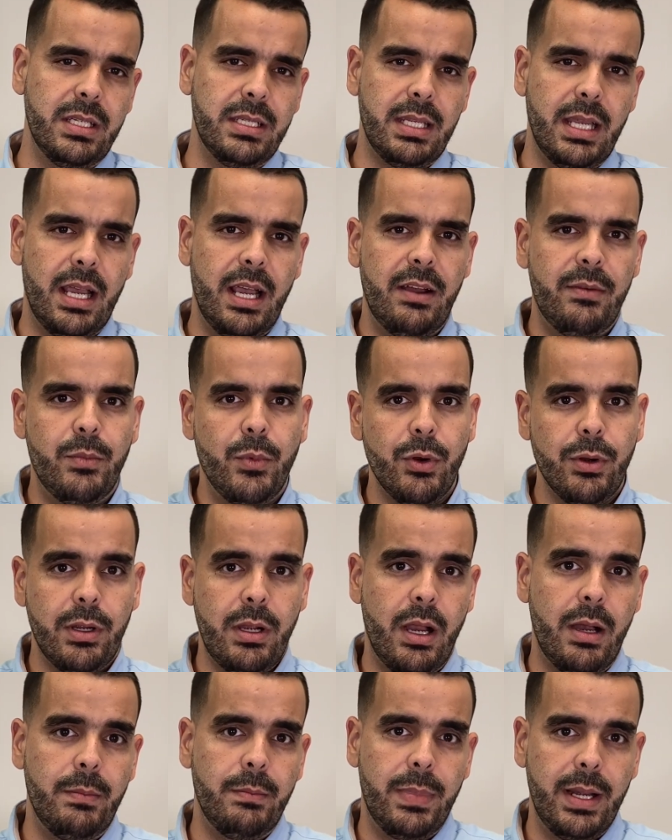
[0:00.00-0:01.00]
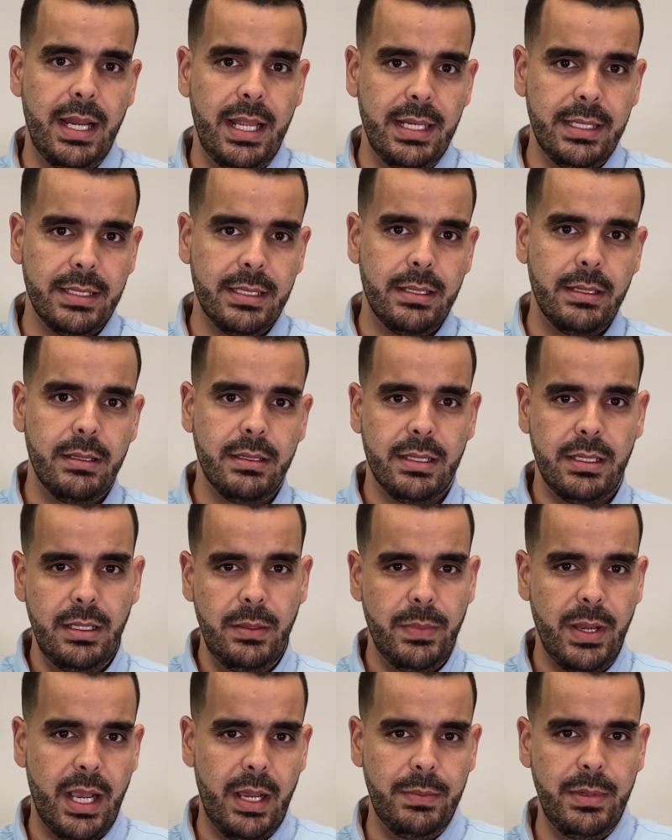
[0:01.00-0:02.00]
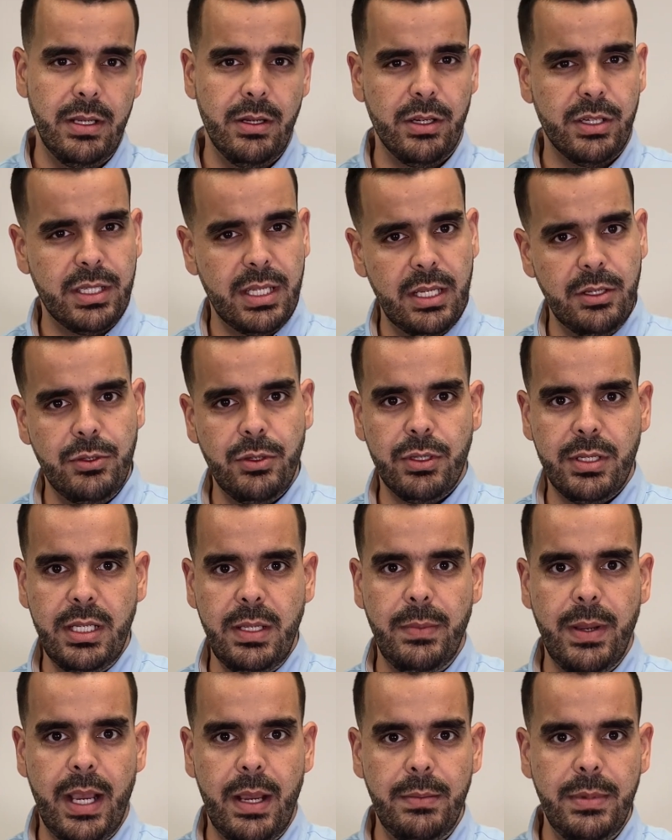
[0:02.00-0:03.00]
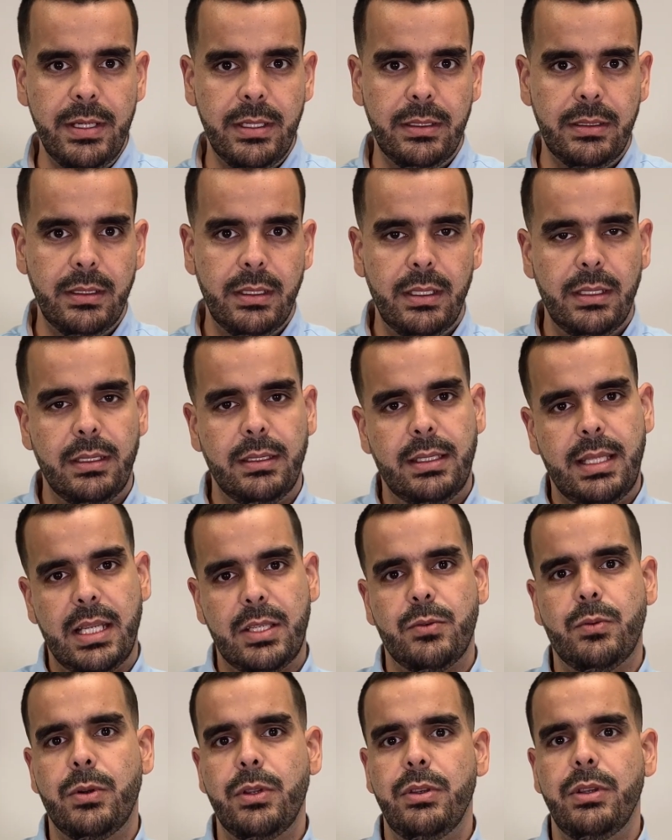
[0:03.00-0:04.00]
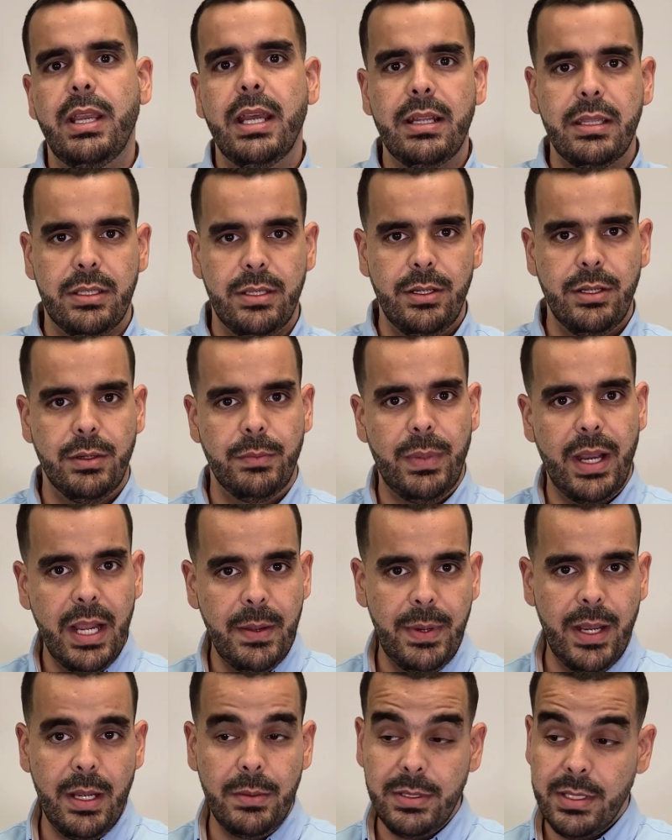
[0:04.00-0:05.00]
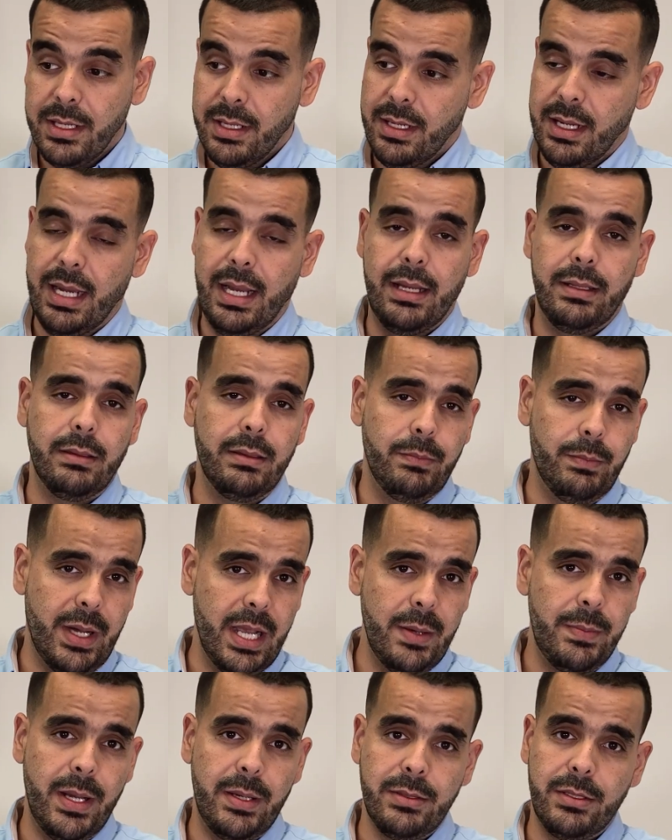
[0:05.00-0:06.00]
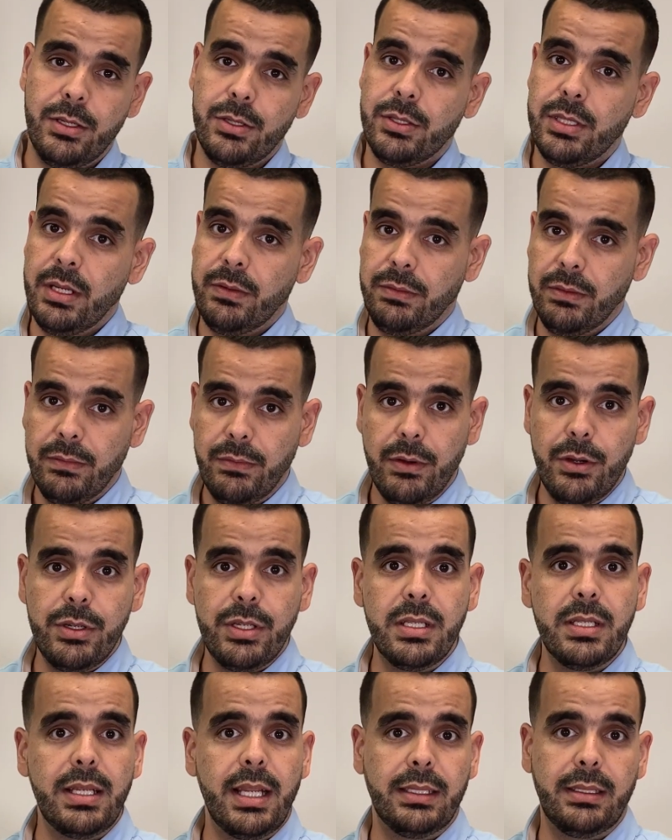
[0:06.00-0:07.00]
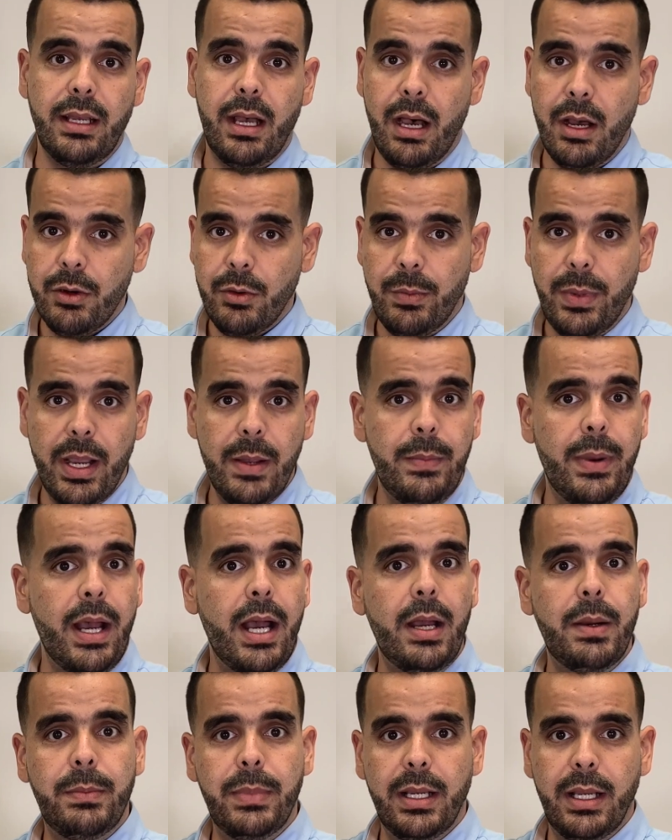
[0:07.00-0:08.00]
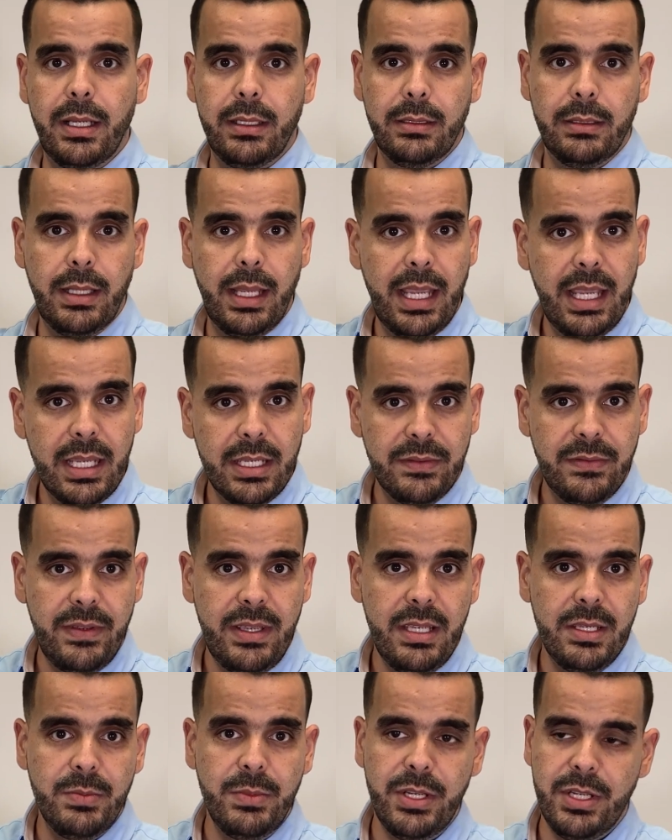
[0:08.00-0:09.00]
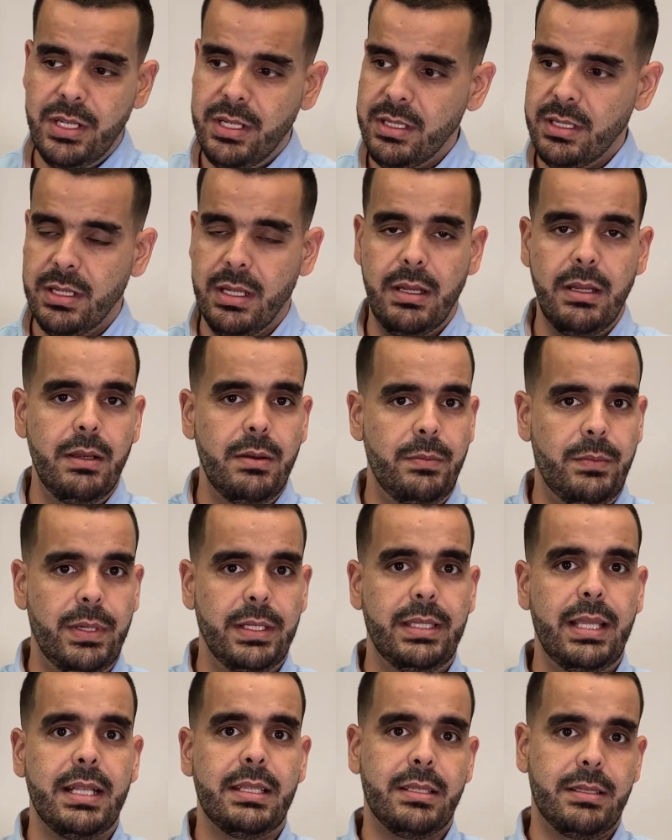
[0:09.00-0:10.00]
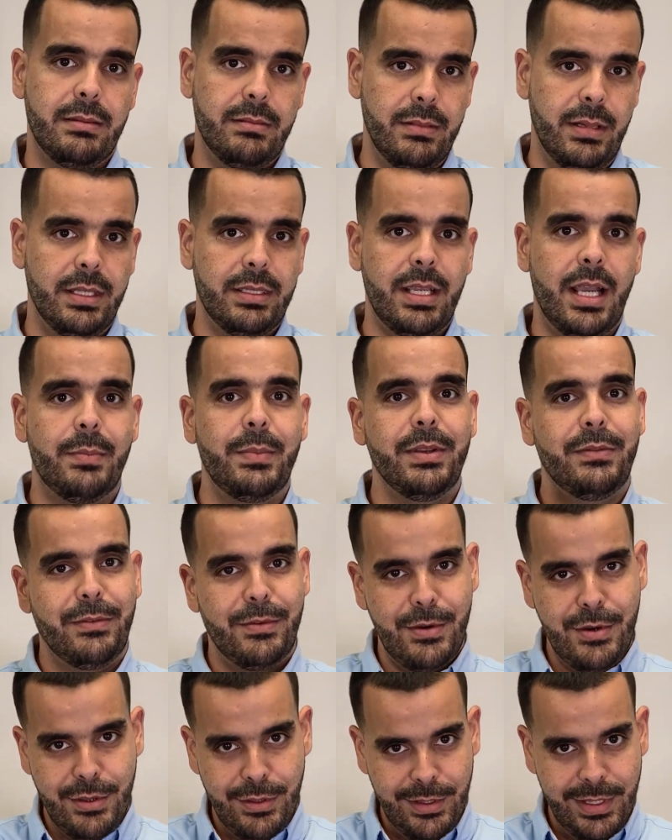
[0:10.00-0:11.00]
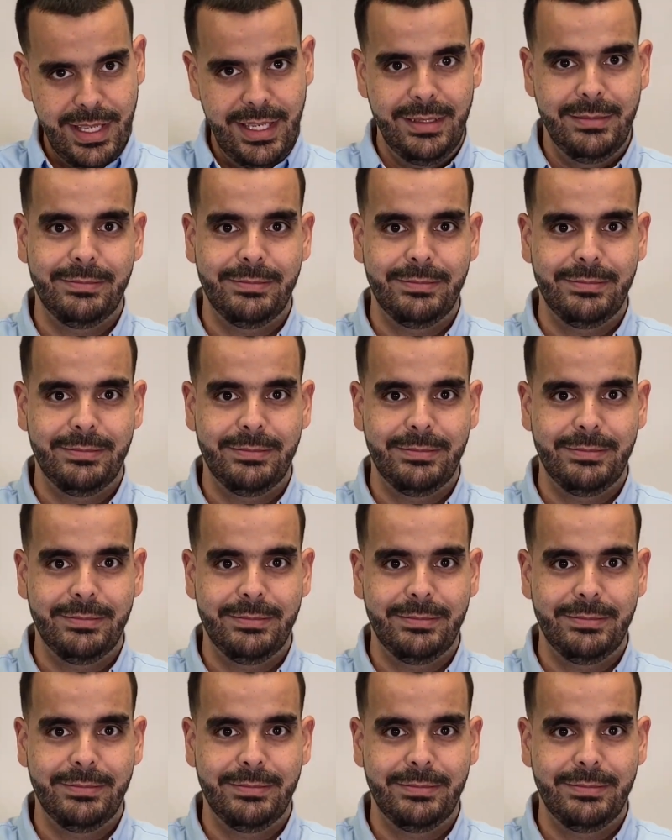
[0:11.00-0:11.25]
that have more complex sleep apnea or central sleep apnea, that's where you get into your BiPAPs. And BiPAPs, there's different versions like the auto BiPAP and ASVs machines, but that's a topic for another day.